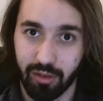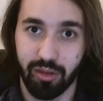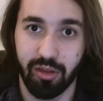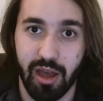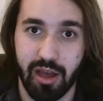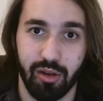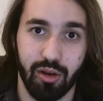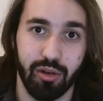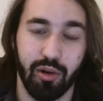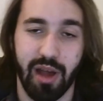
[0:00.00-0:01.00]

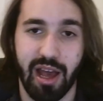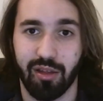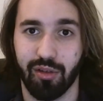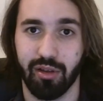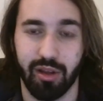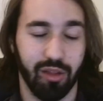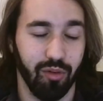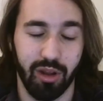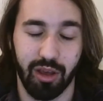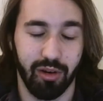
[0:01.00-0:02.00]
No hassle. It's
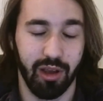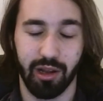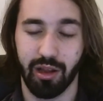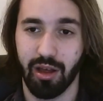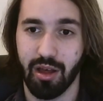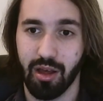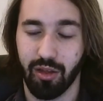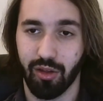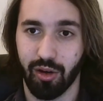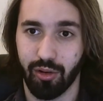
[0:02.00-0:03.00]
really great.
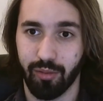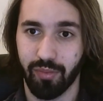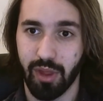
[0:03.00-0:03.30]
So